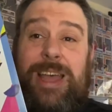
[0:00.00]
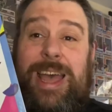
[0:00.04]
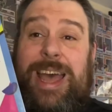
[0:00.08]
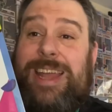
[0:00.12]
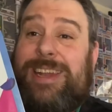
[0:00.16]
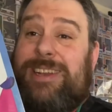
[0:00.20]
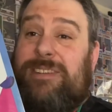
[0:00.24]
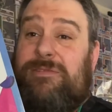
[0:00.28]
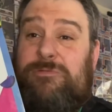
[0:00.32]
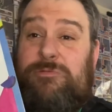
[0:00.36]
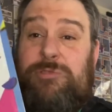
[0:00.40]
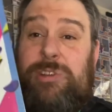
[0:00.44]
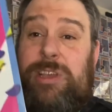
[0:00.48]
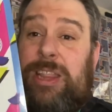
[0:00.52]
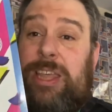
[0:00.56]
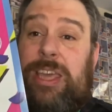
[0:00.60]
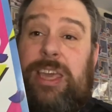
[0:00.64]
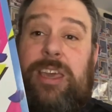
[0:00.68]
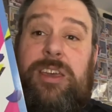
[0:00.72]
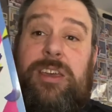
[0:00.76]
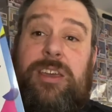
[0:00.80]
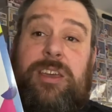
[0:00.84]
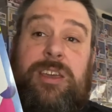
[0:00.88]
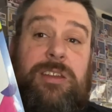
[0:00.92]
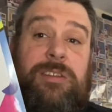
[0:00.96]
hadn't really
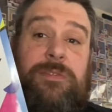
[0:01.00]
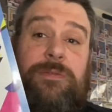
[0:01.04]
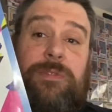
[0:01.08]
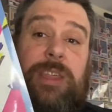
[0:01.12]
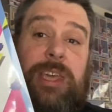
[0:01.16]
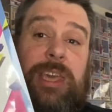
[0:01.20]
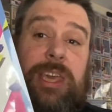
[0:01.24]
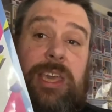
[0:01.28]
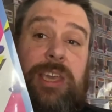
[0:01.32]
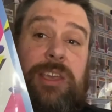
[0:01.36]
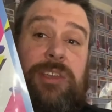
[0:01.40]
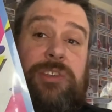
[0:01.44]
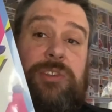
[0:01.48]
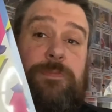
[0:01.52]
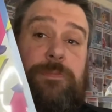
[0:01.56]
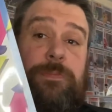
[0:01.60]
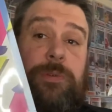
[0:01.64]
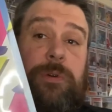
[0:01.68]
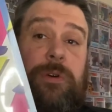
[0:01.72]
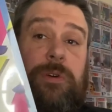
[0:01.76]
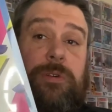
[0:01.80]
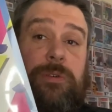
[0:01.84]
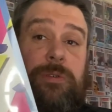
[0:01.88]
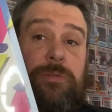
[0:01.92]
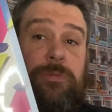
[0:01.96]
heard of these,
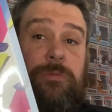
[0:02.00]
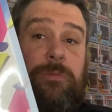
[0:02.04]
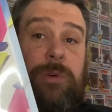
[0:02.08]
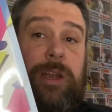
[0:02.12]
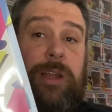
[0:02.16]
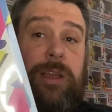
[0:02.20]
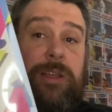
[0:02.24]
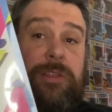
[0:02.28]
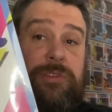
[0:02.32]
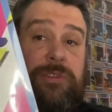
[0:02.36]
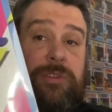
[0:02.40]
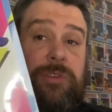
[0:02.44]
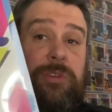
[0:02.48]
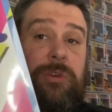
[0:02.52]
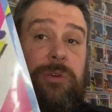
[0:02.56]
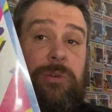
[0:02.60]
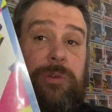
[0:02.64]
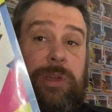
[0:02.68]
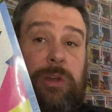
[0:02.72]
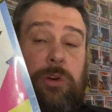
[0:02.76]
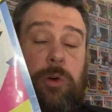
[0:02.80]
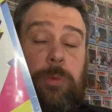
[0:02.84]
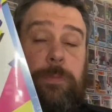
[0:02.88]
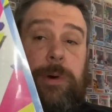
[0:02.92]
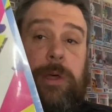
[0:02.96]
but when I saw
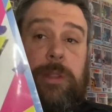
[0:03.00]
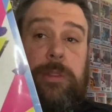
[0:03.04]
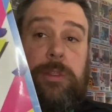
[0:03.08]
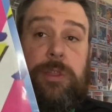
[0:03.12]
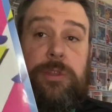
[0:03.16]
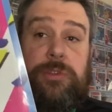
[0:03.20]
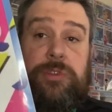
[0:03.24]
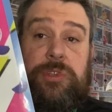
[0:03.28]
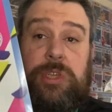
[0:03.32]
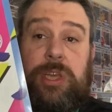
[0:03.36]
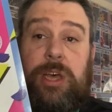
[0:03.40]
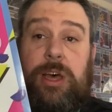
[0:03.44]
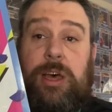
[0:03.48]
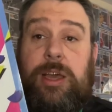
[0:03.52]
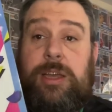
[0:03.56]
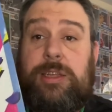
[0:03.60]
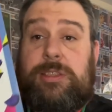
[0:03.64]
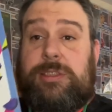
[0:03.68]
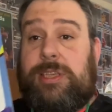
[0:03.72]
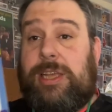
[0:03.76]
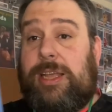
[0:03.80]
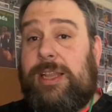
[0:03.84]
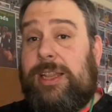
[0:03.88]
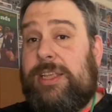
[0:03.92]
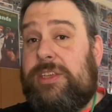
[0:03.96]
it up on the
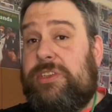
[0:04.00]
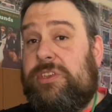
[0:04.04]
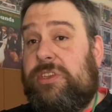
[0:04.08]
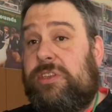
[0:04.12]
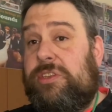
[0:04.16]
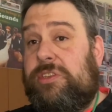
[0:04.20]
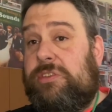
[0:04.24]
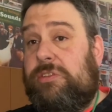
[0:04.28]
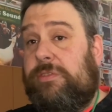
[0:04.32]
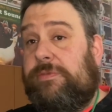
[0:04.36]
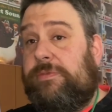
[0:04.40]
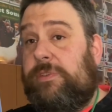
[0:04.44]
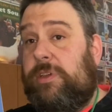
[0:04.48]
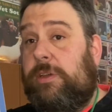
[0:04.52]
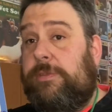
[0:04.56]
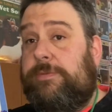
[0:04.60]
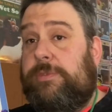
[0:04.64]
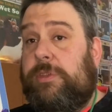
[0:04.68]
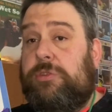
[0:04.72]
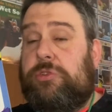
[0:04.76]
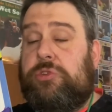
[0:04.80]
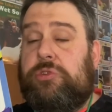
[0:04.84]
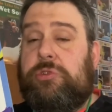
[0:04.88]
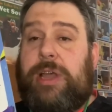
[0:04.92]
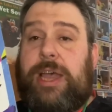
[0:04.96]
site, I listened to a few of
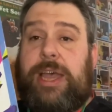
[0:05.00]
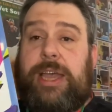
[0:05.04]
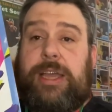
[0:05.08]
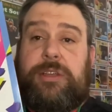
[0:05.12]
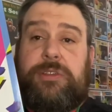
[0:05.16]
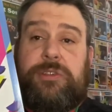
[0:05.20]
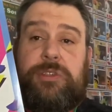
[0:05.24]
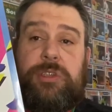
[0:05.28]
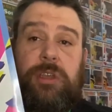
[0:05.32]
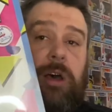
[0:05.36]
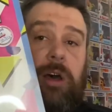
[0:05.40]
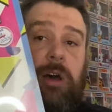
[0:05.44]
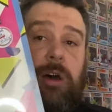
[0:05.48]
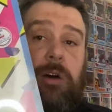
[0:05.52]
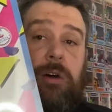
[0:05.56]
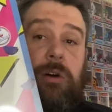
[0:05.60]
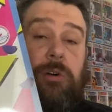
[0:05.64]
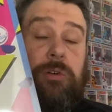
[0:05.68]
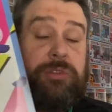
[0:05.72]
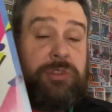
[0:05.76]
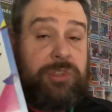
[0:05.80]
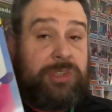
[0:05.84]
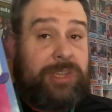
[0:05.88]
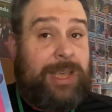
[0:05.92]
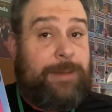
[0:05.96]
the tracks,
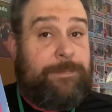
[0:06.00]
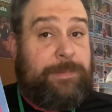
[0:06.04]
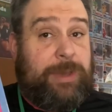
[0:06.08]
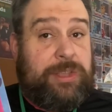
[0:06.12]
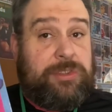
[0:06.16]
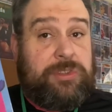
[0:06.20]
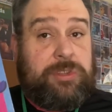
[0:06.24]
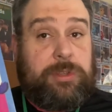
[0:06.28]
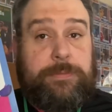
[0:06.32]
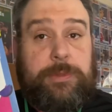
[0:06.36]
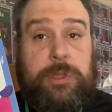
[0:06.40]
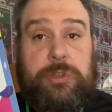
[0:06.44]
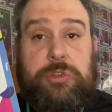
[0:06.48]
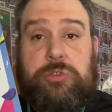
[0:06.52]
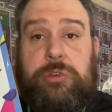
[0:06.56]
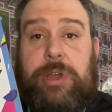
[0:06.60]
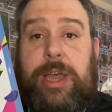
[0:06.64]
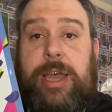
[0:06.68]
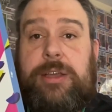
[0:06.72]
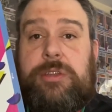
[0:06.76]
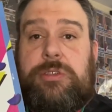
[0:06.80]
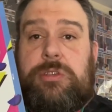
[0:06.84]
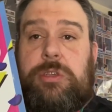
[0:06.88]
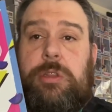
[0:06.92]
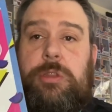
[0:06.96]
or snippets of the
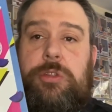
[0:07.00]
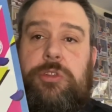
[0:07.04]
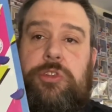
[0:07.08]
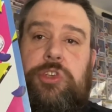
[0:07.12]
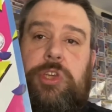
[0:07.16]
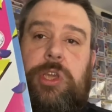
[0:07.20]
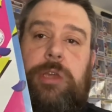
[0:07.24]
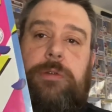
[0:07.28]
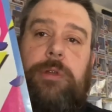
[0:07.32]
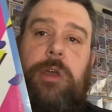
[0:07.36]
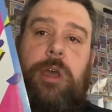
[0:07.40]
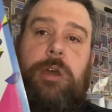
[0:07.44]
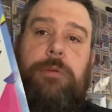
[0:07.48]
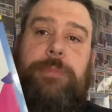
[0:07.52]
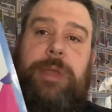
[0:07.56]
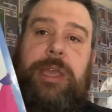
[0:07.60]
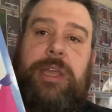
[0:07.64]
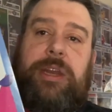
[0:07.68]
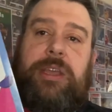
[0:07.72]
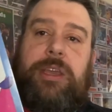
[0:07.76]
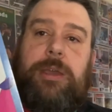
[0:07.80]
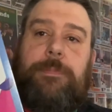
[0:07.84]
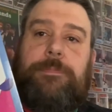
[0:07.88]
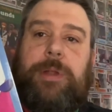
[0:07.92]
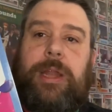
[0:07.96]
tracks on the Juno
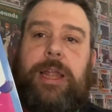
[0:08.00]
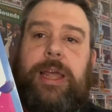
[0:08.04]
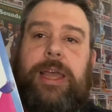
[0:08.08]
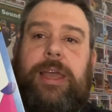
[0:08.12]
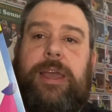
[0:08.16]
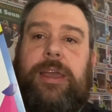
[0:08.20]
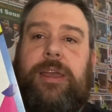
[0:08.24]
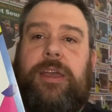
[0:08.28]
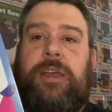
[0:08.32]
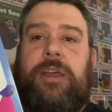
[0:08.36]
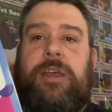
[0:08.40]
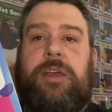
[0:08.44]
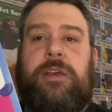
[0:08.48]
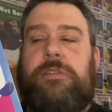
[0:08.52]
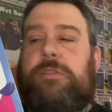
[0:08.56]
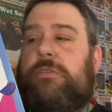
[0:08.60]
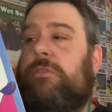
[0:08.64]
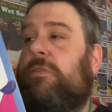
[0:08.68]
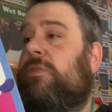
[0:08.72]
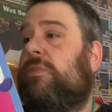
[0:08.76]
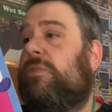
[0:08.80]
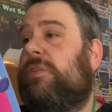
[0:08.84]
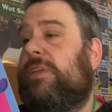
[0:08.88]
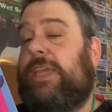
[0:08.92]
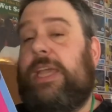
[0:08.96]
Media Player.
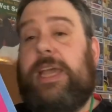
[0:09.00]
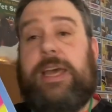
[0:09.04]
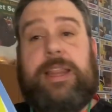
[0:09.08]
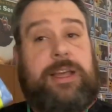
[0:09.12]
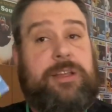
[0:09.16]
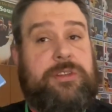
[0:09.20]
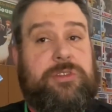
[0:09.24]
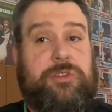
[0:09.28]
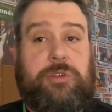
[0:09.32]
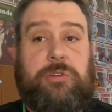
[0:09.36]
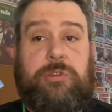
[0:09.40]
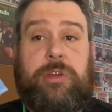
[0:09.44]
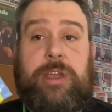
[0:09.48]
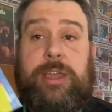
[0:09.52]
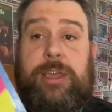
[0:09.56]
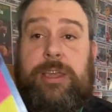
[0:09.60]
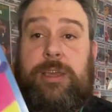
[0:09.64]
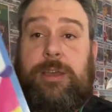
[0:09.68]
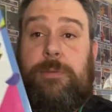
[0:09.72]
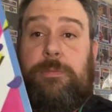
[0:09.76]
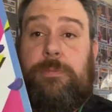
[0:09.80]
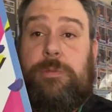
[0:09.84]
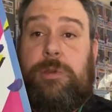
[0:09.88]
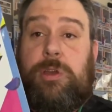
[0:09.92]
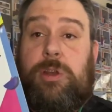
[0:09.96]
Thought, yeah, that's
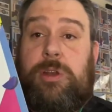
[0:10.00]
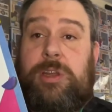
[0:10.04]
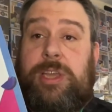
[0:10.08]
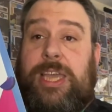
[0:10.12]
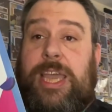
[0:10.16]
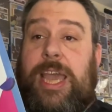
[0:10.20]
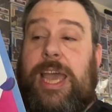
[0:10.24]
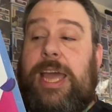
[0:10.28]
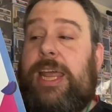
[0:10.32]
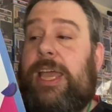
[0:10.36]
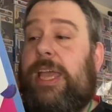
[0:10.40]
great, I'm gonna get